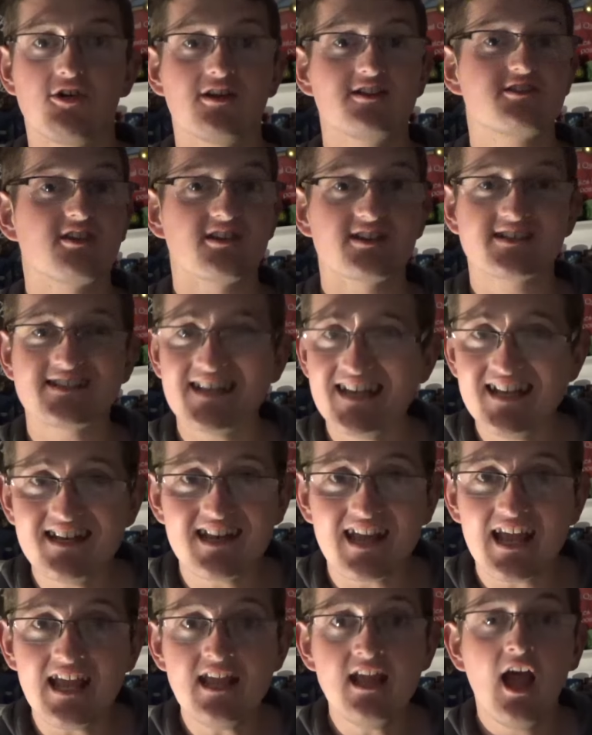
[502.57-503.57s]
It's got a
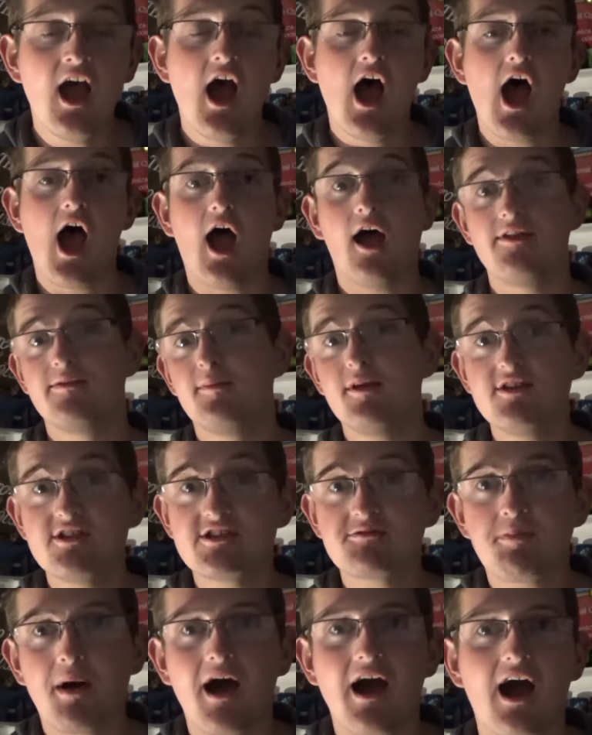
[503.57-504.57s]
CD, uh, the
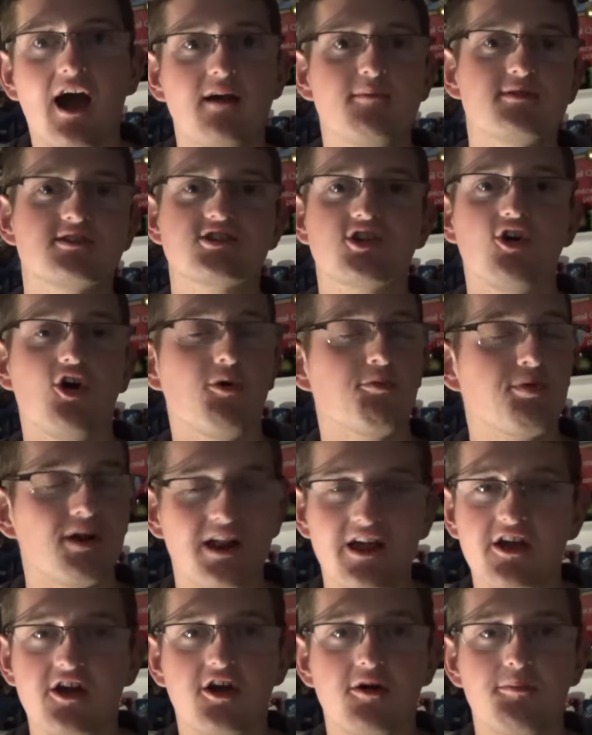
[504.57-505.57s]
music's by IMAscore,
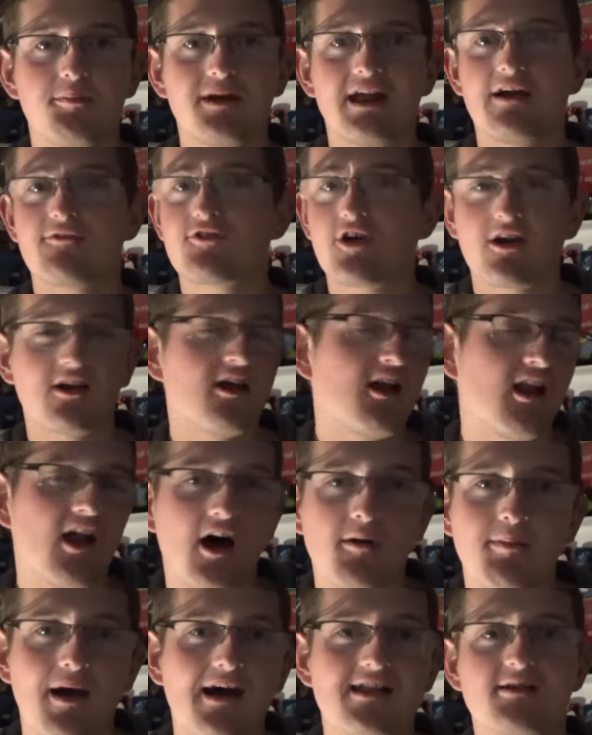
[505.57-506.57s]
brilliant company. I've gone on a
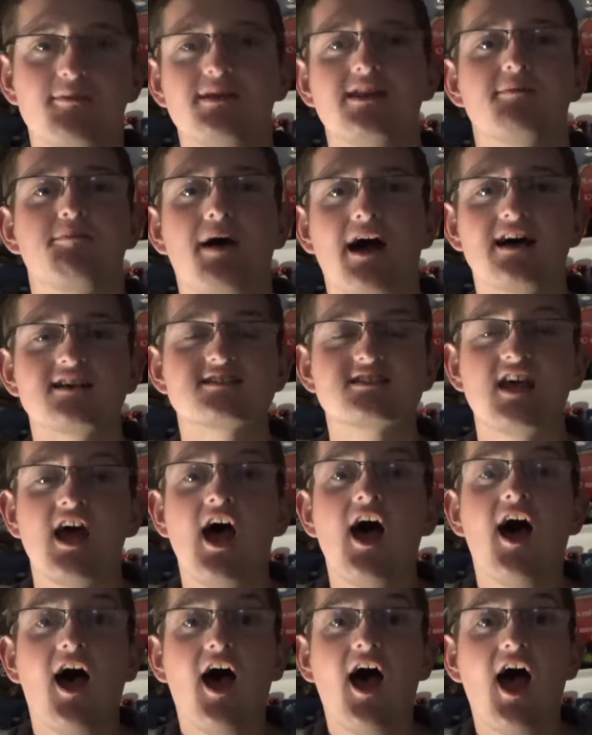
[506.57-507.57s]
lot about them in the past,
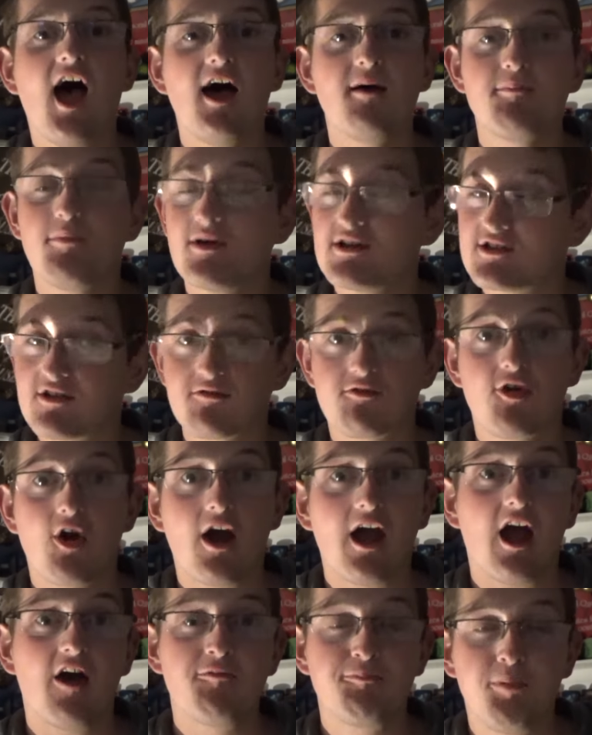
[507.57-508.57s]
uh, which are
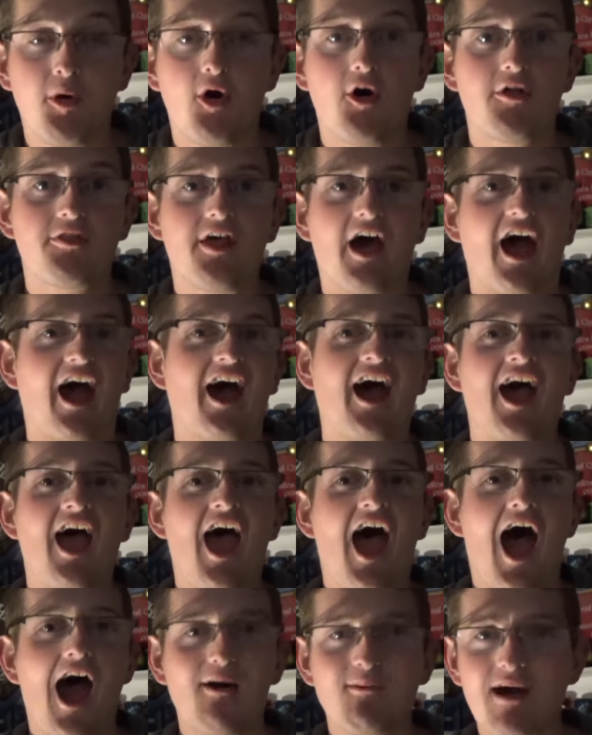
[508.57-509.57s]
great. I've bought that.
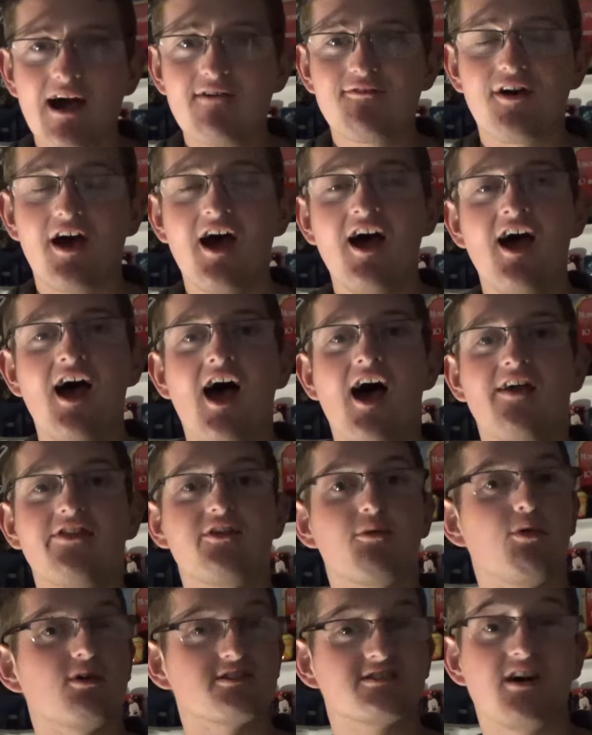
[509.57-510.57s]
However,
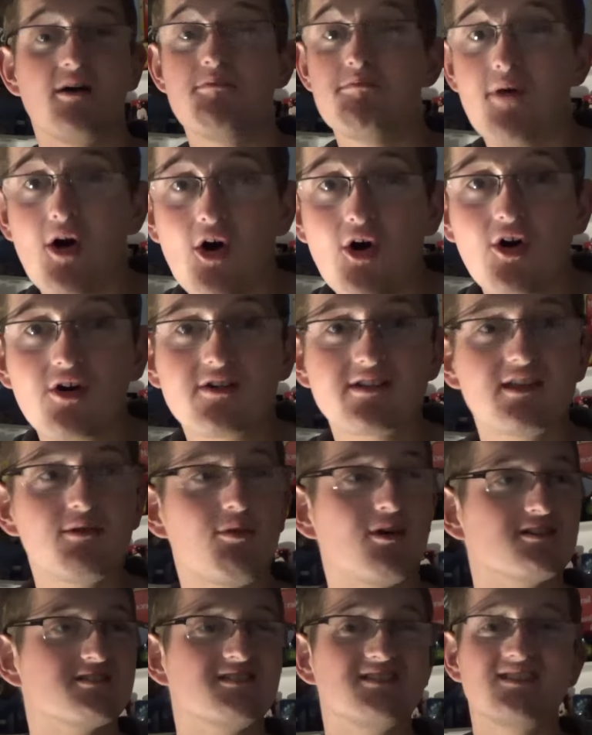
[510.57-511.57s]
there wasn't a mug, there
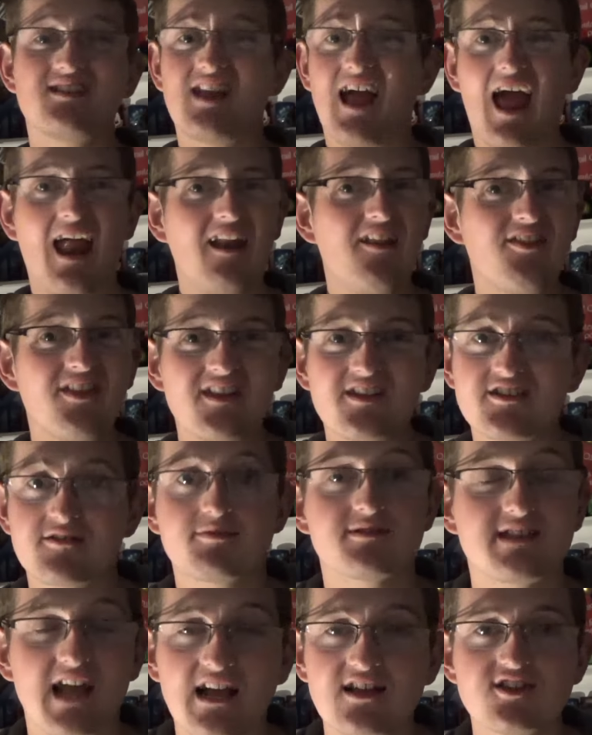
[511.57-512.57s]
wasn't anything
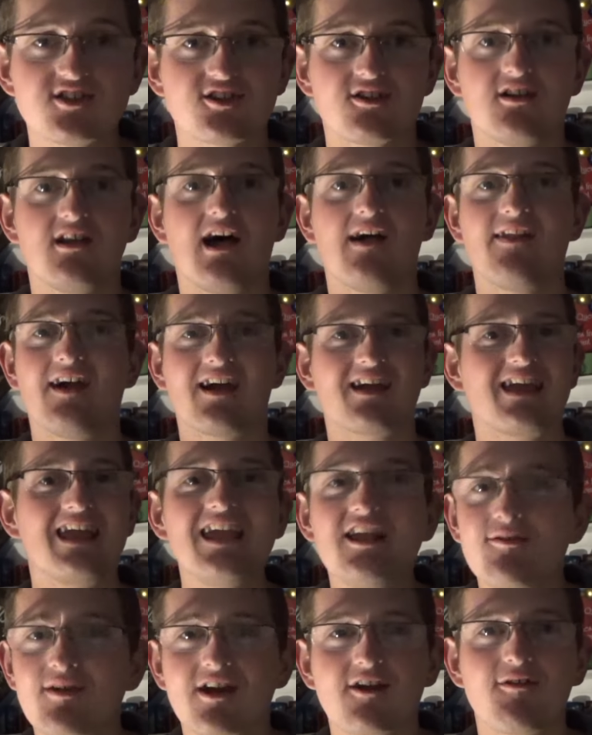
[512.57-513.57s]
substantial like that
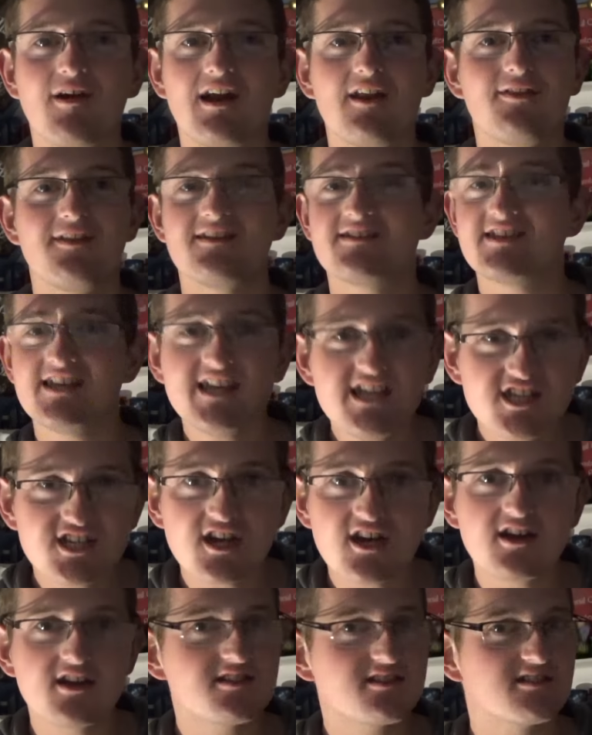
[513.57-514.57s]
keyring or anything,
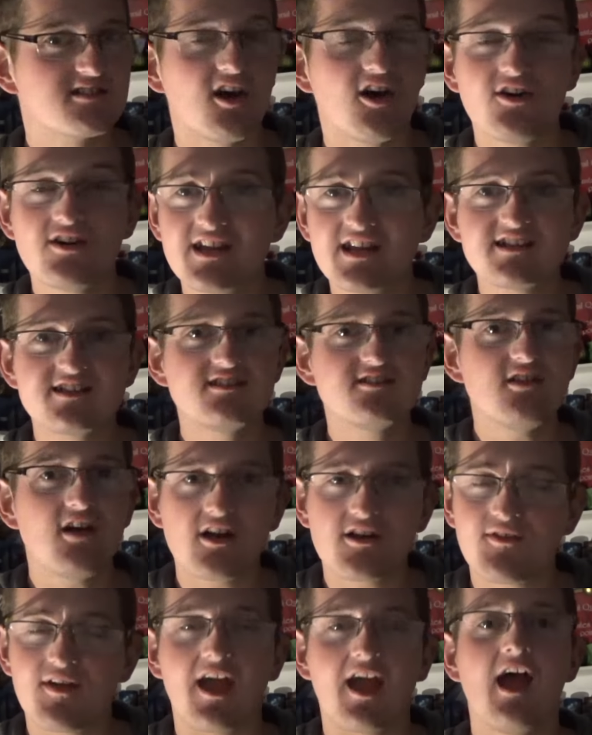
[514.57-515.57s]
t-shirts, hoodies,
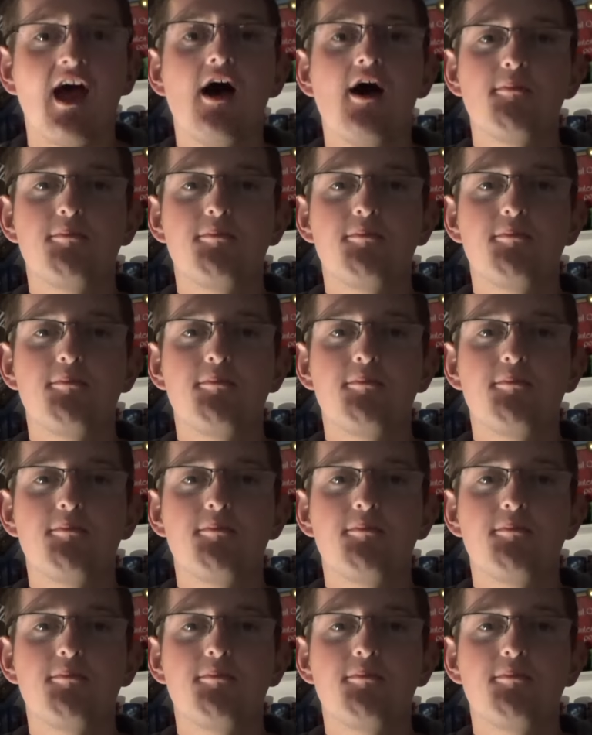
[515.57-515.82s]
none of it.